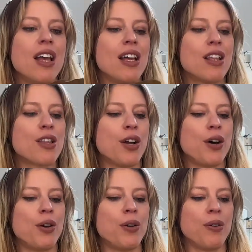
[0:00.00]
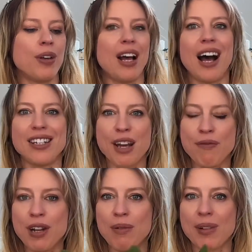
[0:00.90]
so I
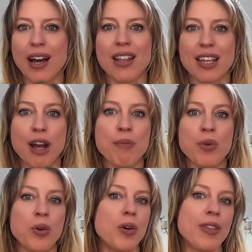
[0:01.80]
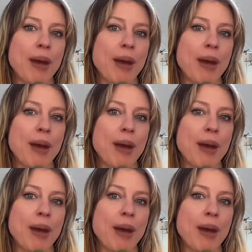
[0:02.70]
definitely would like to get more.